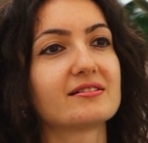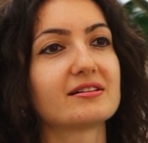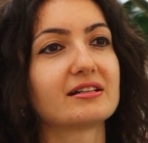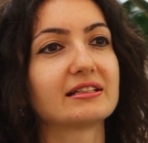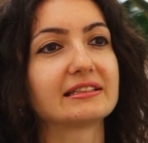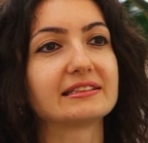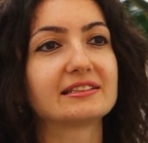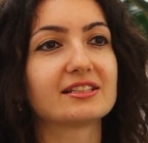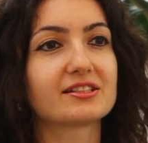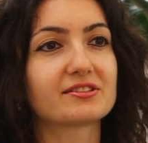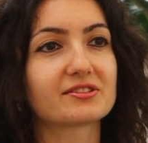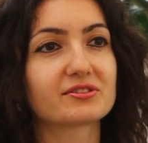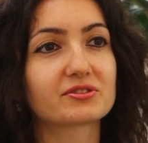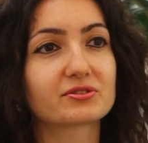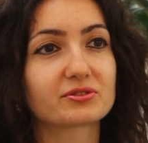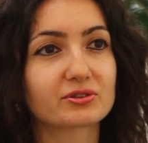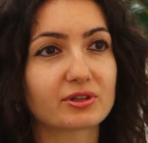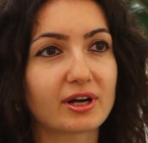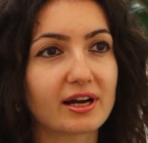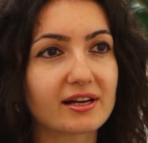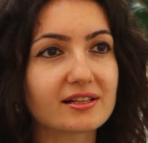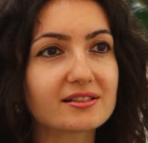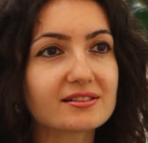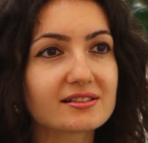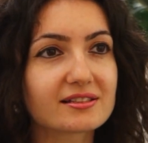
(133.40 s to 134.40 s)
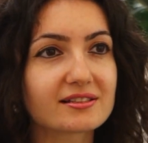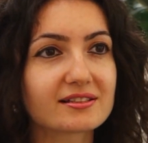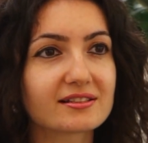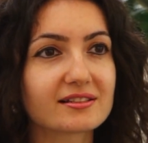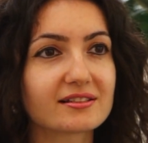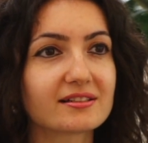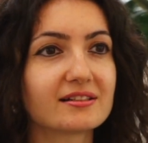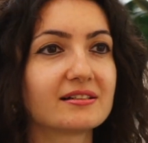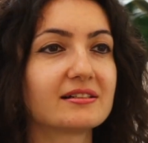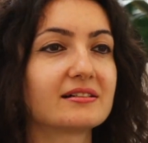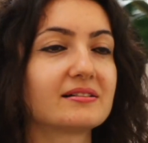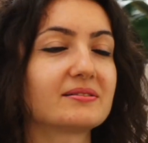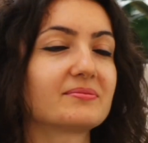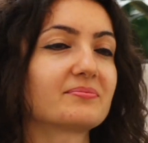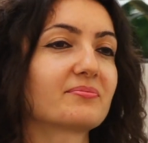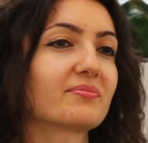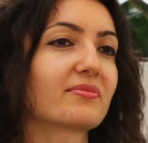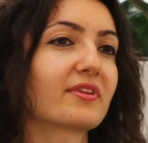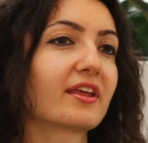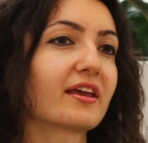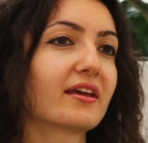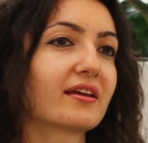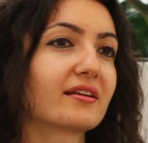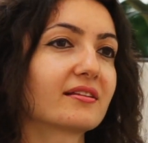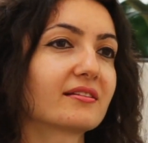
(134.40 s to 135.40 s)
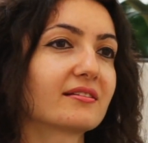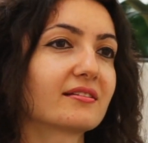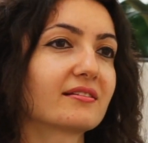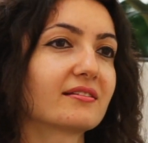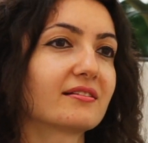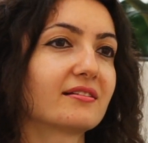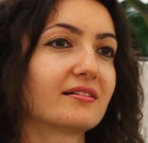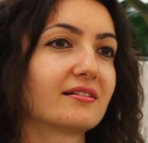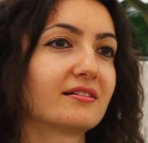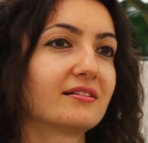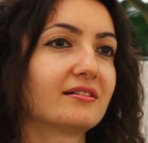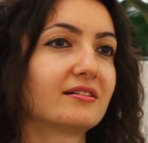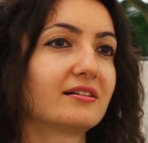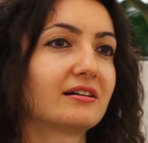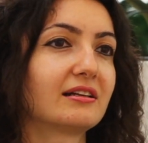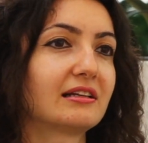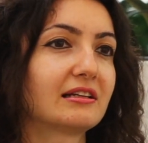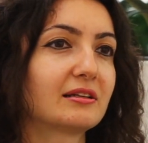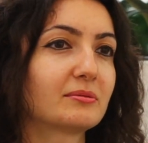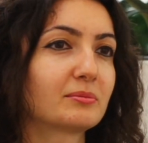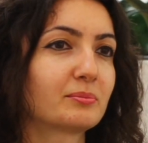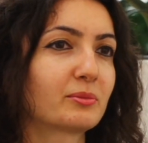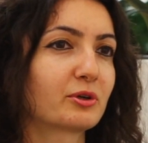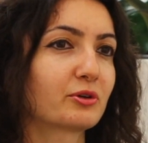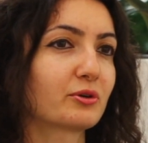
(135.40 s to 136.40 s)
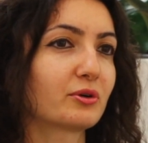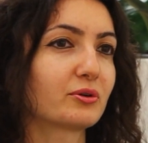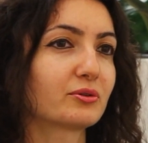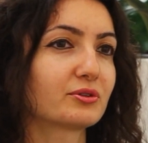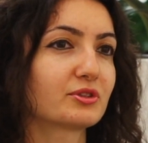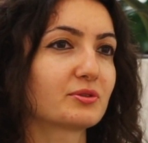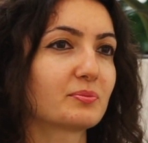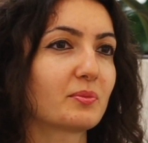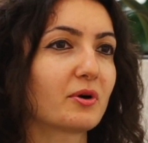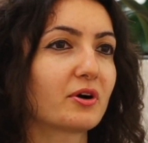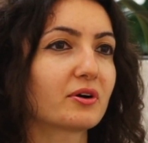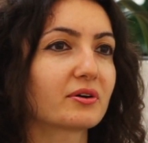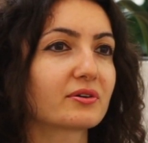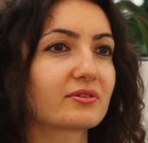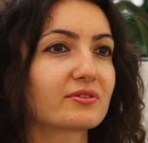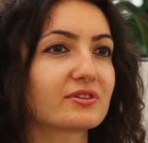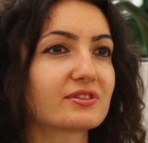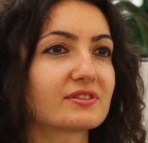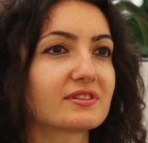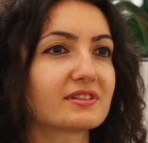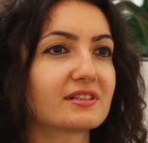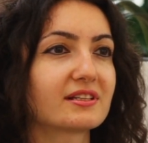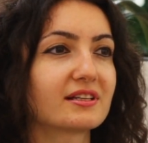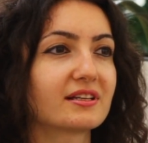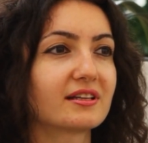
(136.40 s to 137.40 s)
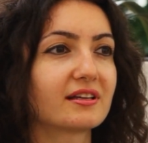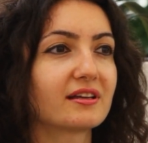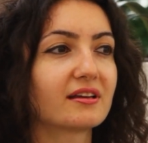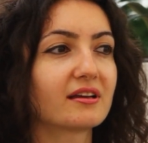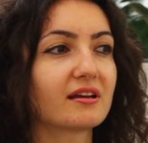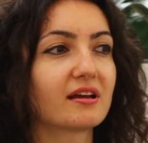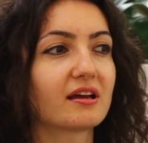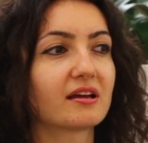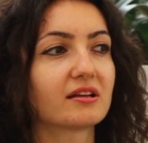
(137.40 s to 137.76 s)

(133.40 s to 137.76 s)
distrust in liberal democracy,